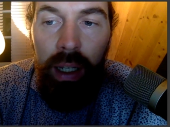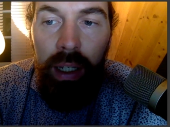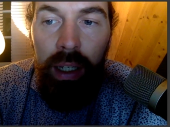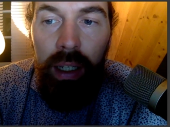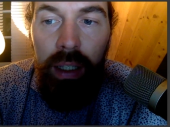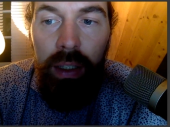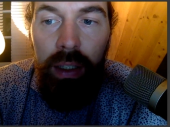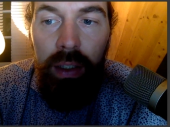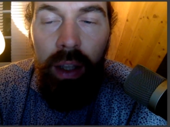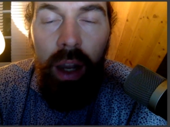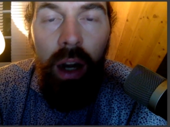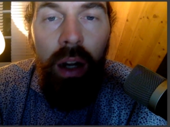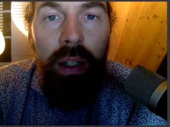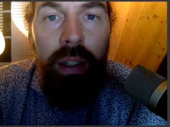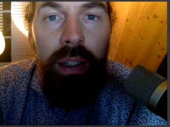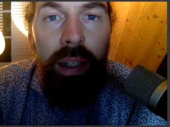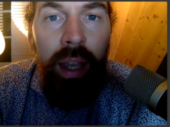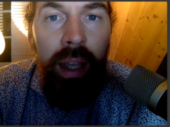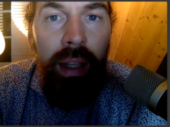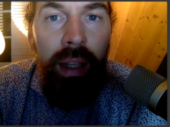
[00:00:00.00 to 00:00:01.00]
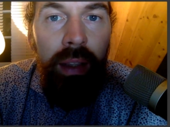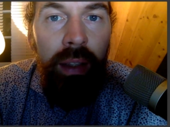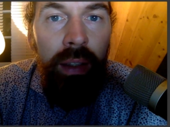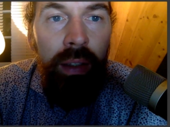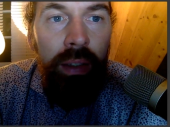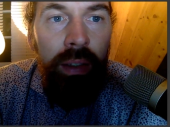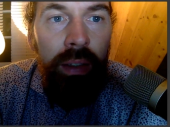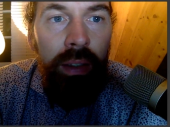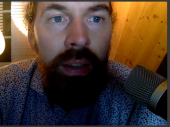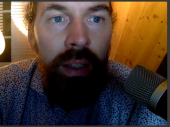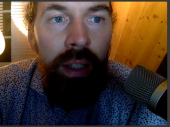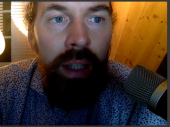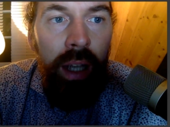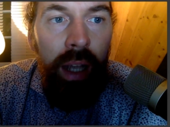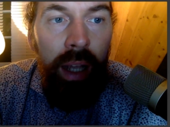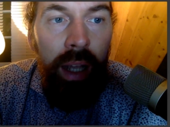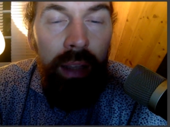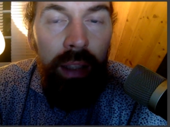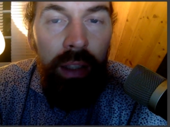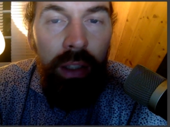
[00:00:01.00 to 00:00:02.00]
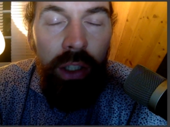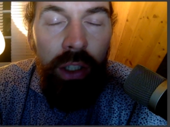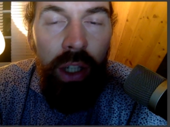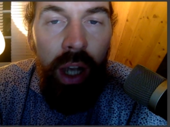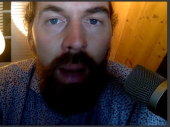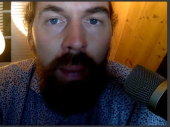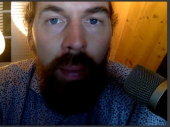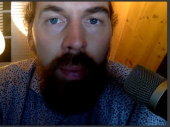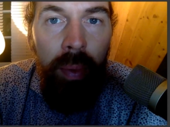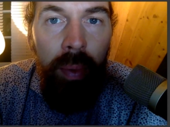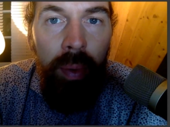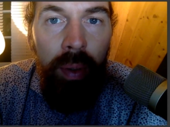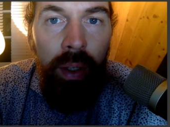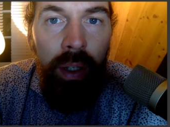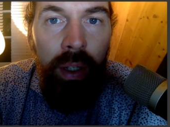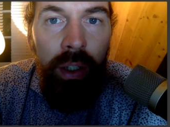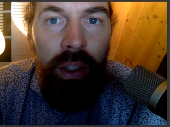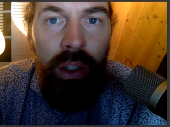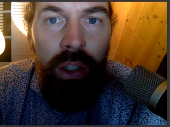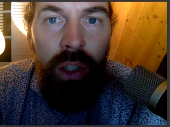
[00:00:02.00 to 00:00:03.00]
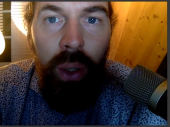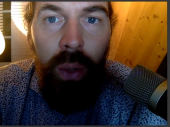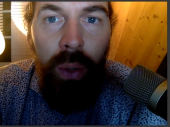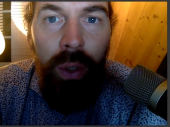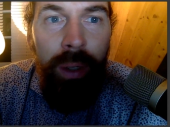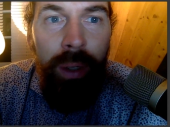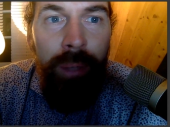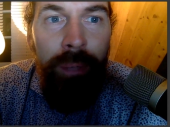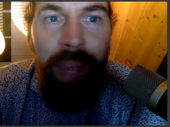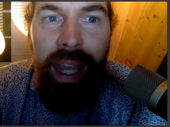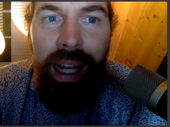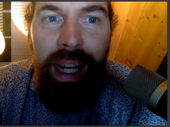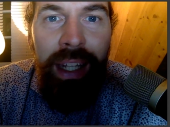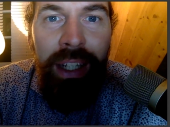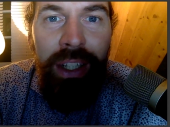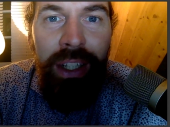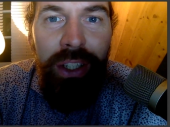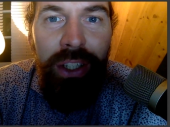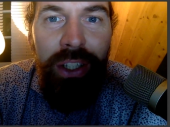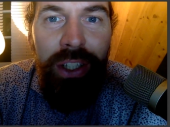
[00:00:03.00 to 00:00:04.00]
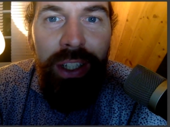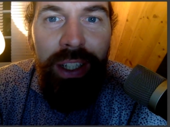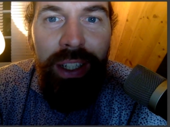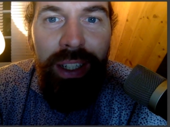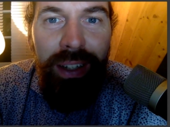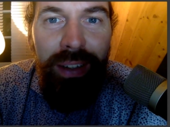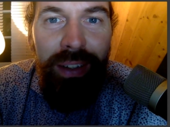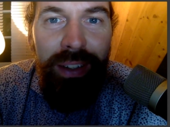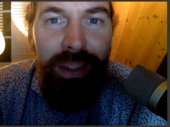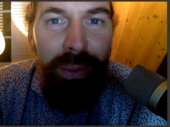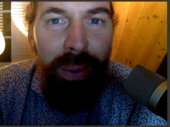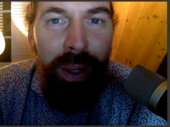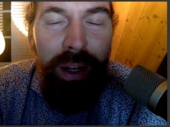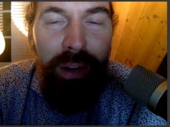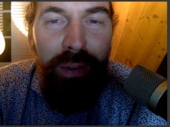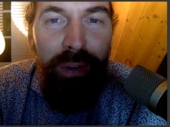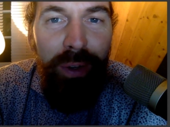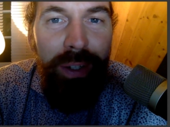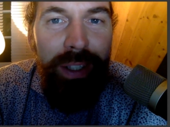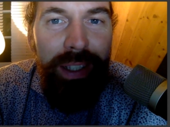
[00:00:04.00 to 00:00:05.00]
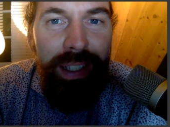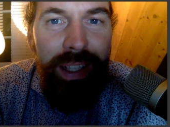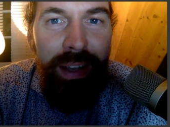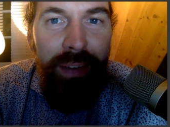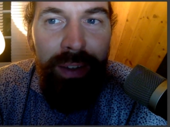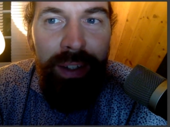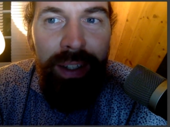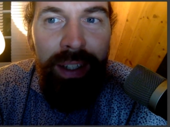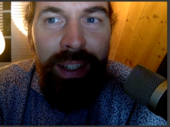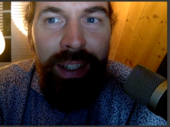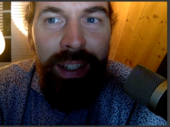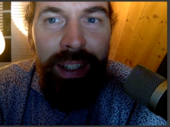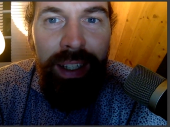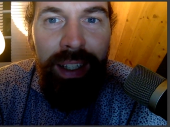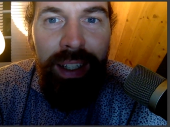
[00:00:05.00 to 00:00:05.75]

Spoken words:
He starts at the top, total male energy, 24/7,